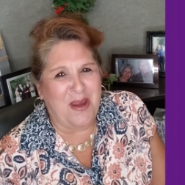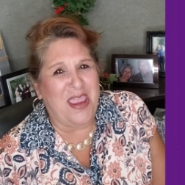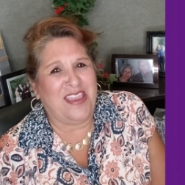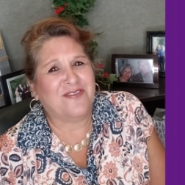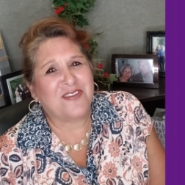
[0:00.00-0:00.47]

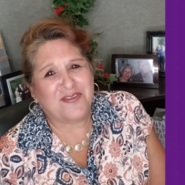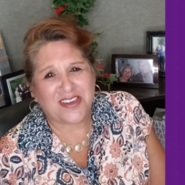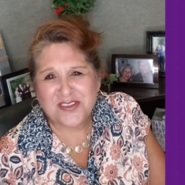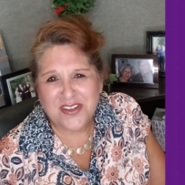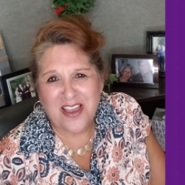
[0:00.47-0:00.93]
praying for
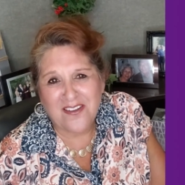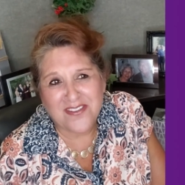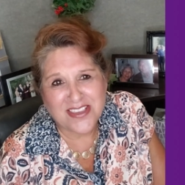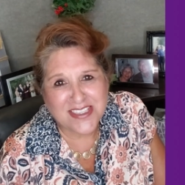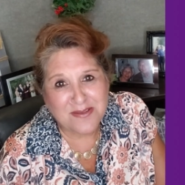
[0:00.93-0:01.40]
victory.
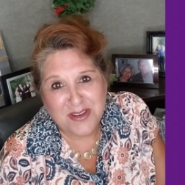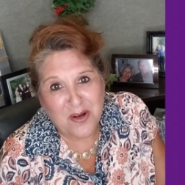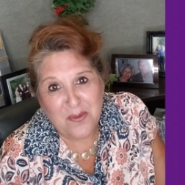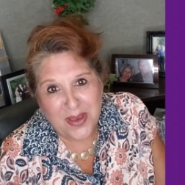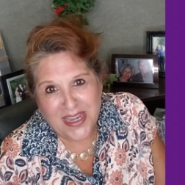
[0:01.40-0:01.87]
Obviously, we
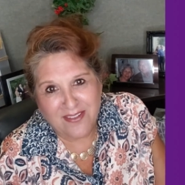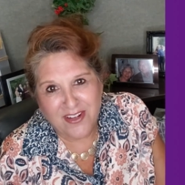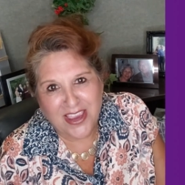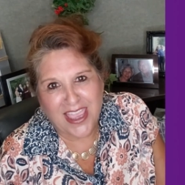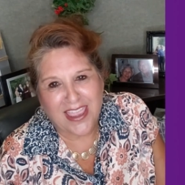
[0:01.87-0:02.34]
don't win
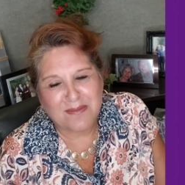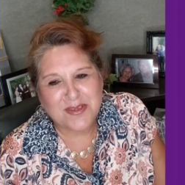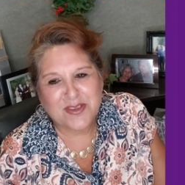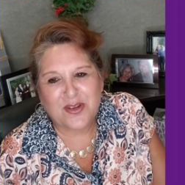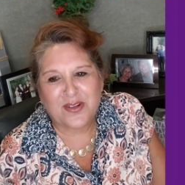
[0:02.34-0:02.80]
every
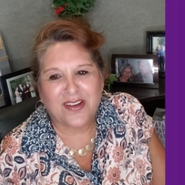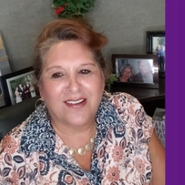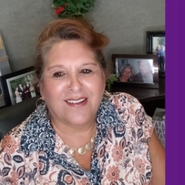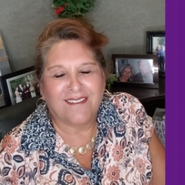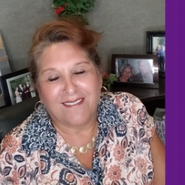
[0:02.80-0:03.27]
game, so
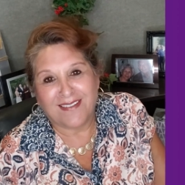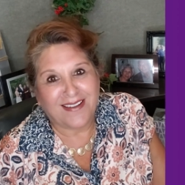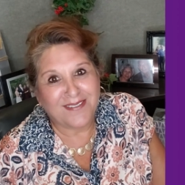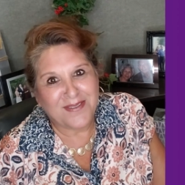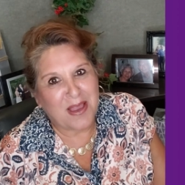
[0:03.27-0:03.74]

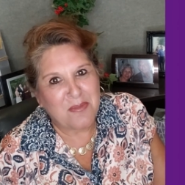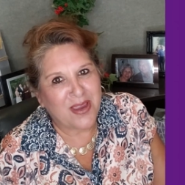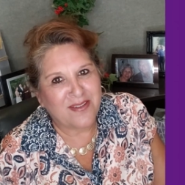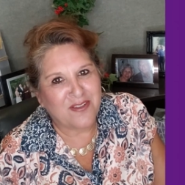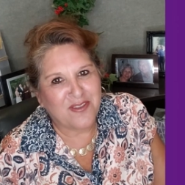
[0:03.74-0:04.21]
I'm not
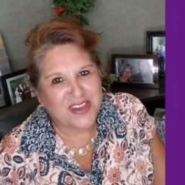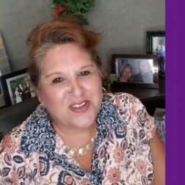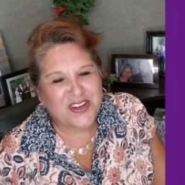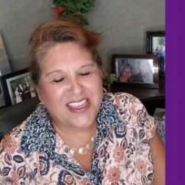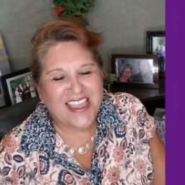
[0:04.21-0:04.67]
praying for
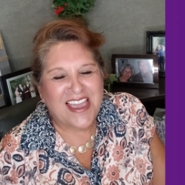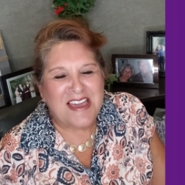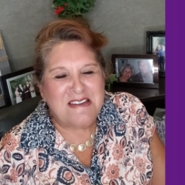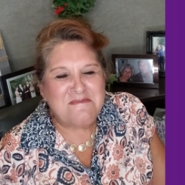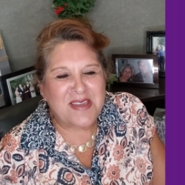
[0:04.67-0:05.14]
victory.
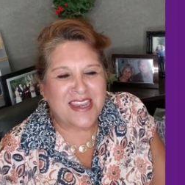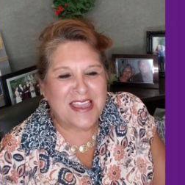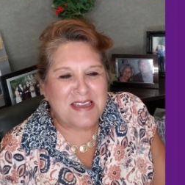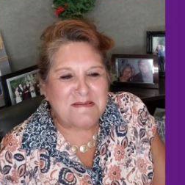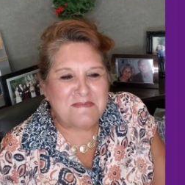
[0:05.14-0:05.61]
But
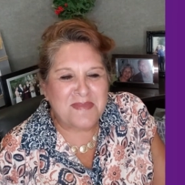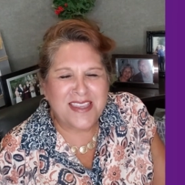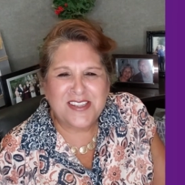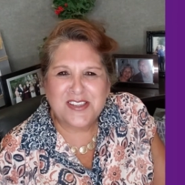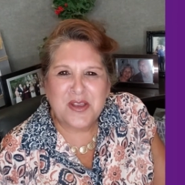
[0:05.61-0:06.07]
um,
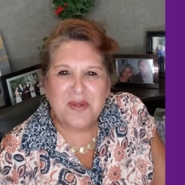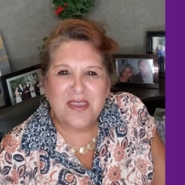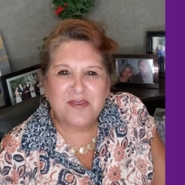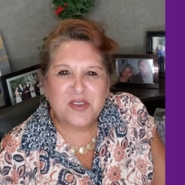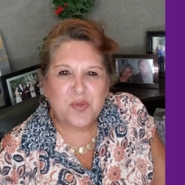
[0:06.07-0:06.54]
he just told
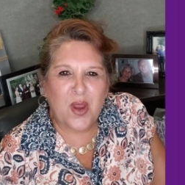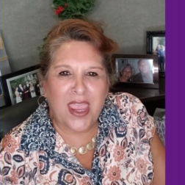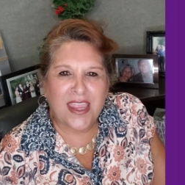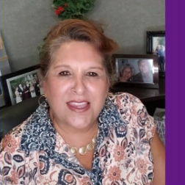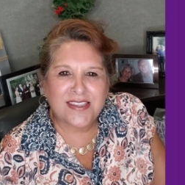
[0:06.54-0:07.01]
me he was
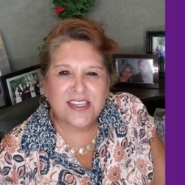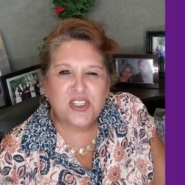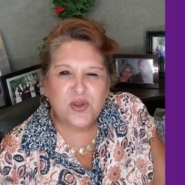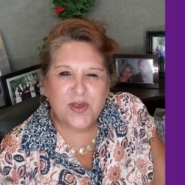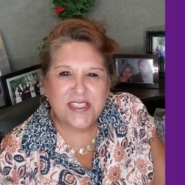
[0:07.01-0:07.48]
praying to
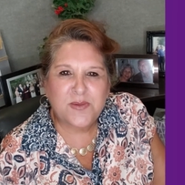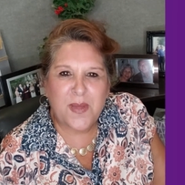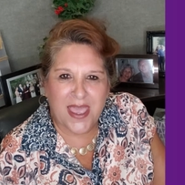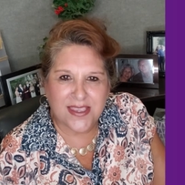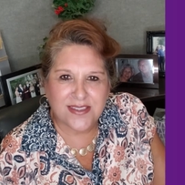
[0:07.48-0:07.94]
do his
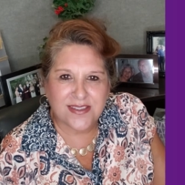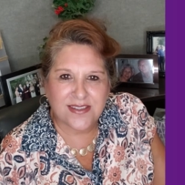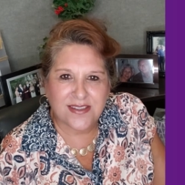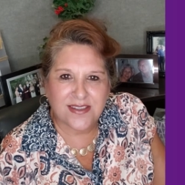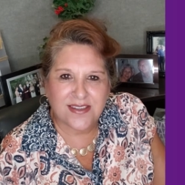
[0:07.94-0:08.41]
best